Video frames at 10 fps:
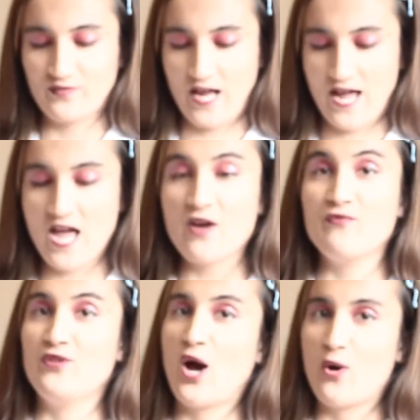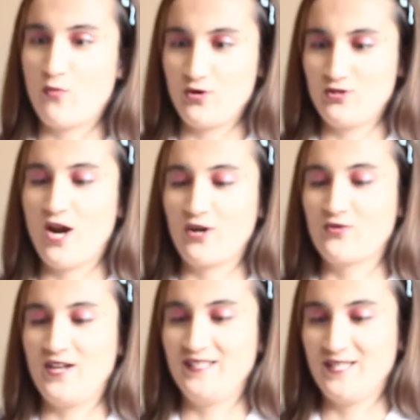I have not worn dark
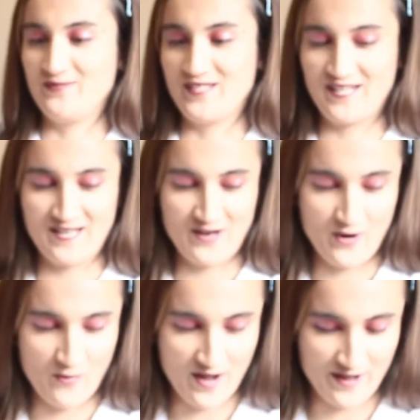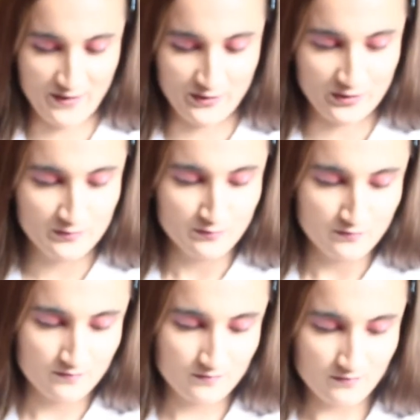red lipstick in a while.
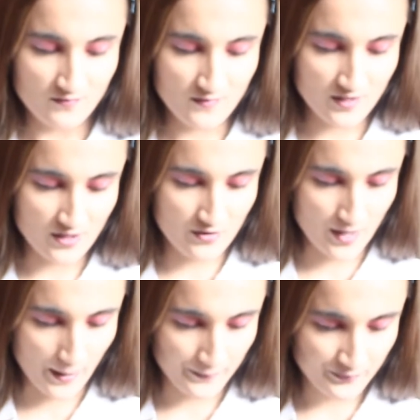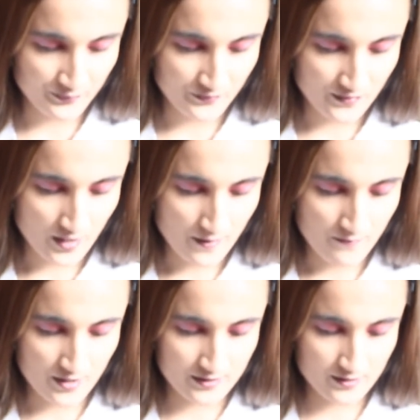Okay.
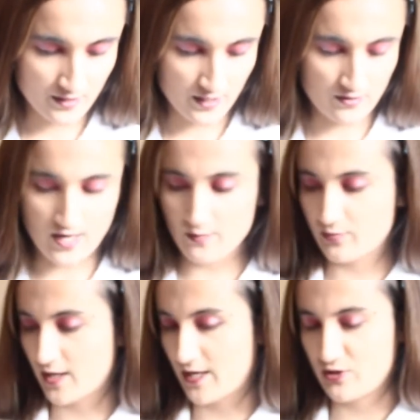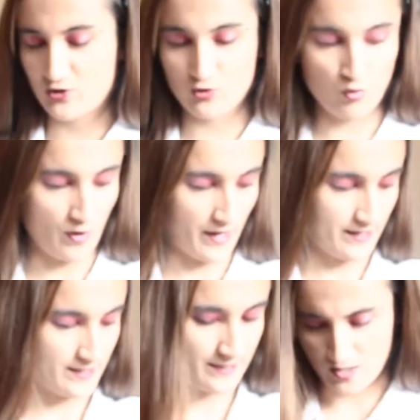Mascara applied
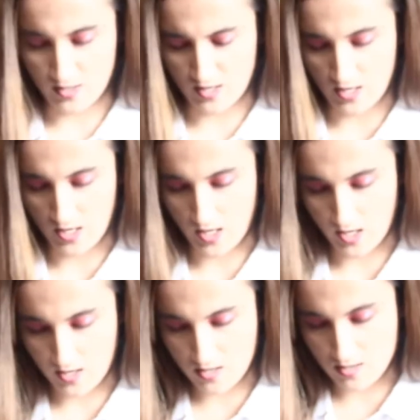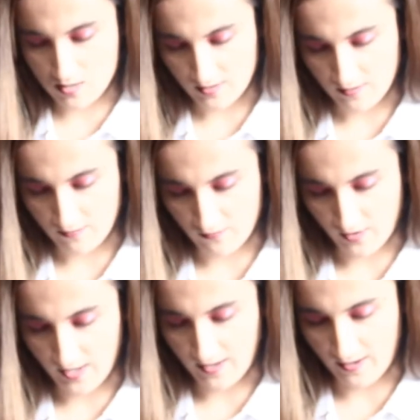twice. Okay.
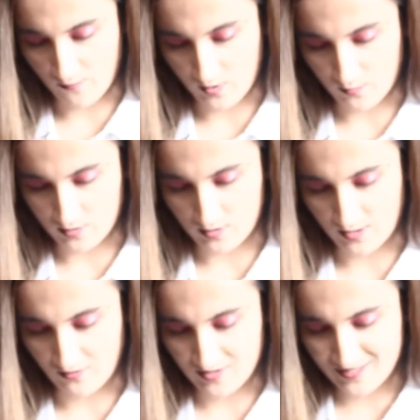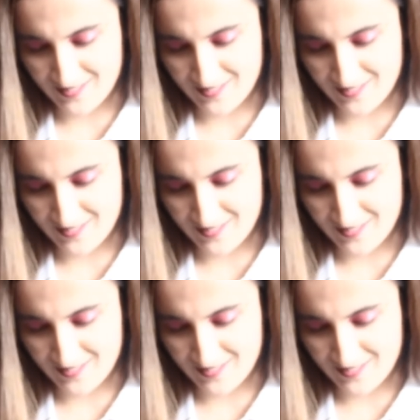I have my mascara.